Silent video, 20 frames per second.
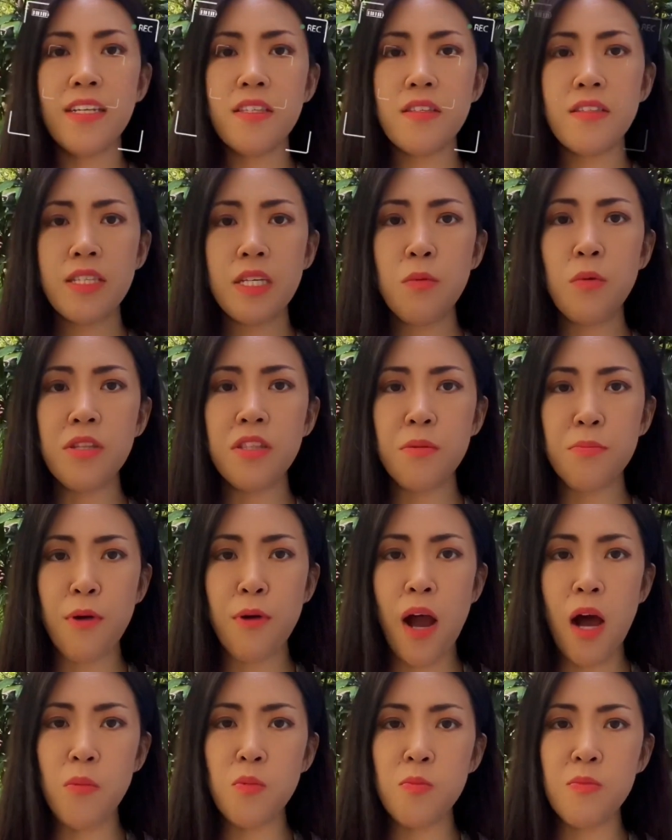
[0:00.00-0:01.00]
See what the
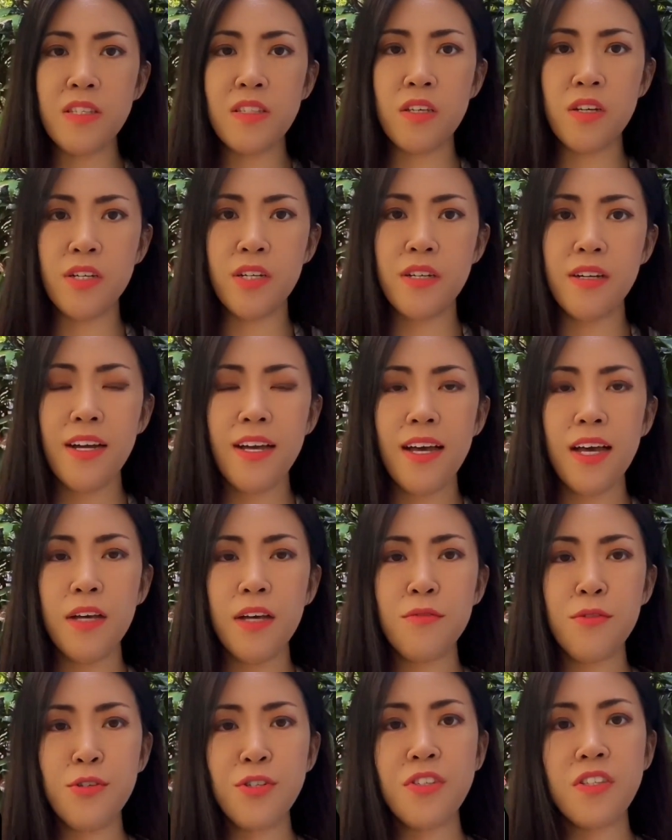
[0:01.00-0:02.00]
problem is here?
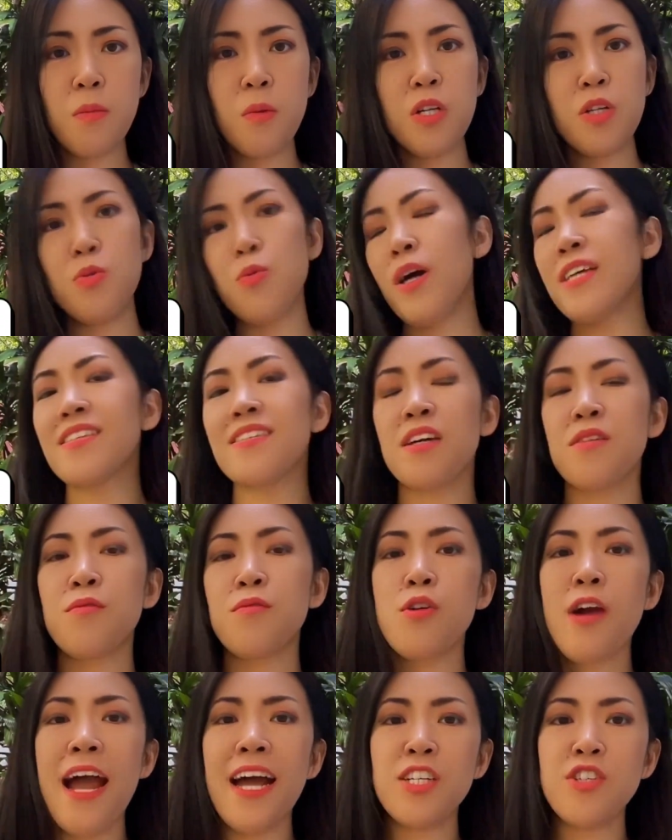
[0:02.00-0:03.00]
If you're someone who has
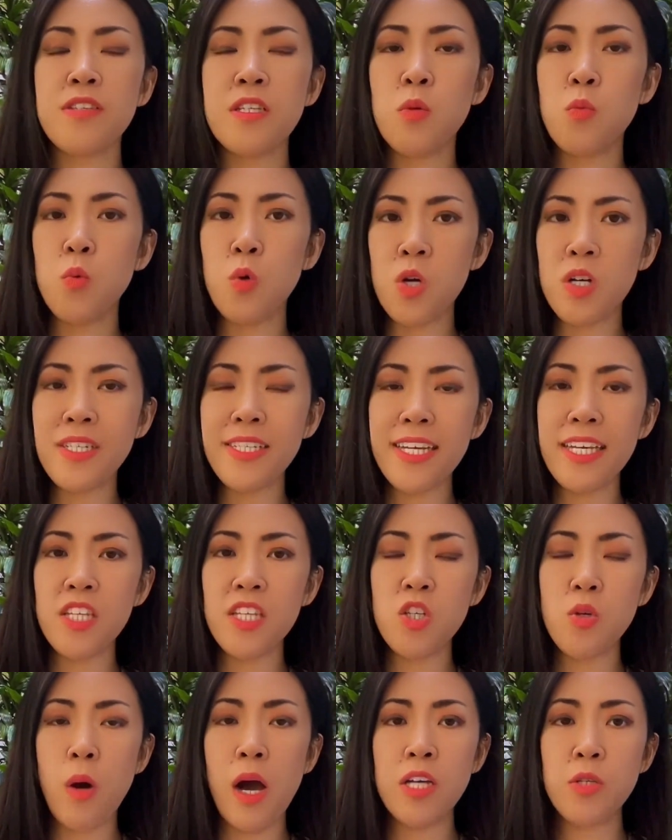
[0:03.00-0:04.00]
never actually worked in
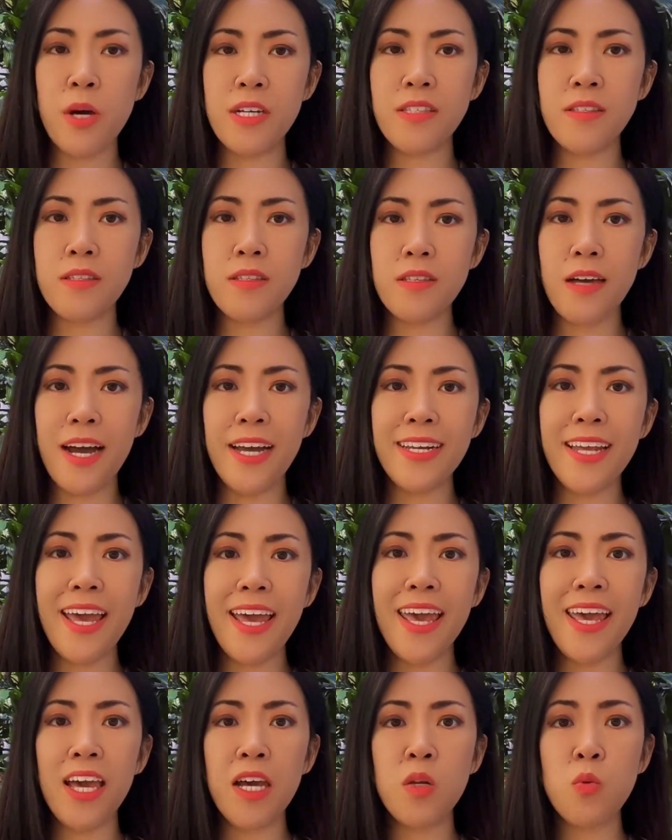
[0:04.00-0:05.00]
UI/UX design
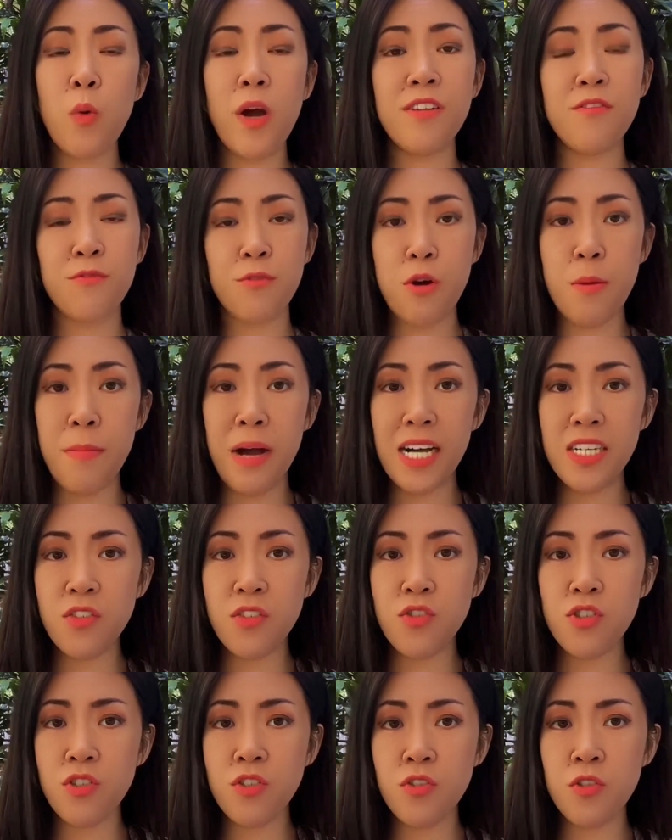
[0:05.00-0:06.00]
and went for a
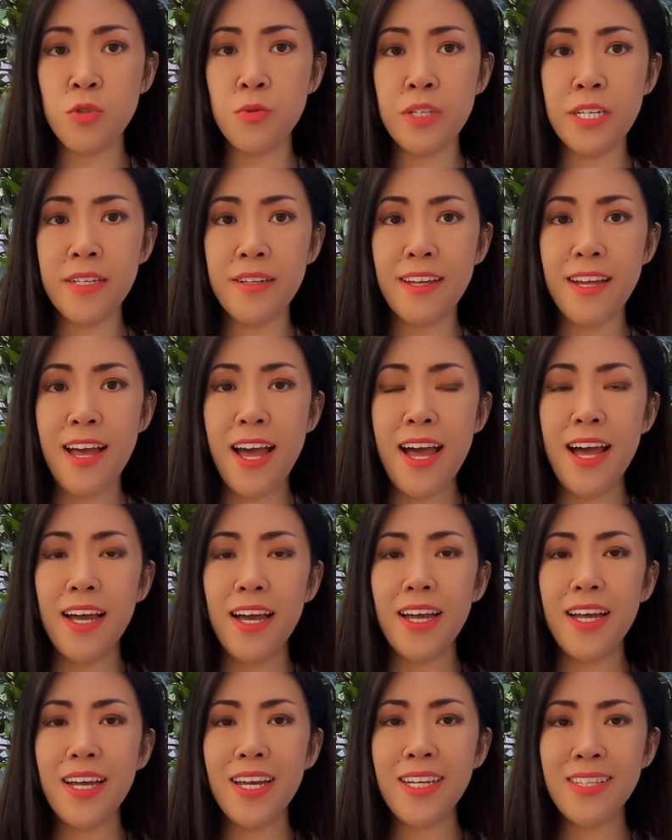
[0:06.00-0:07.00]
master's degree,
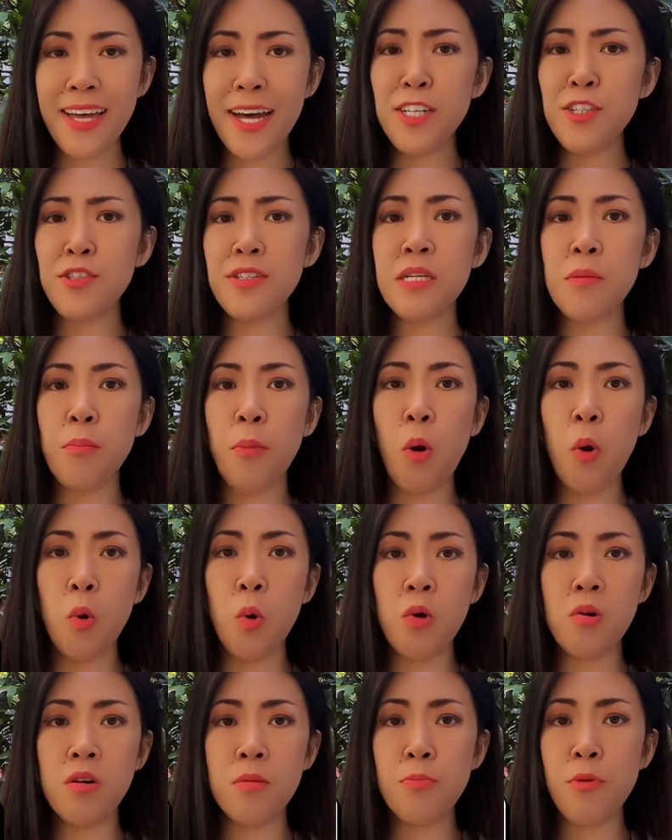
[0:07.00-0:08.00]
it's actually
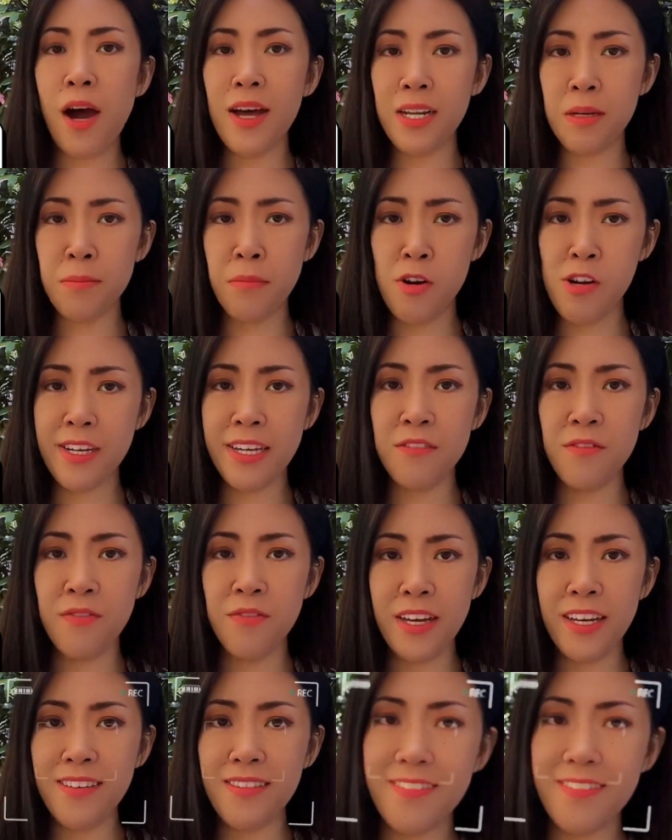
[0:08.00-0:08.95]
poor product market fit.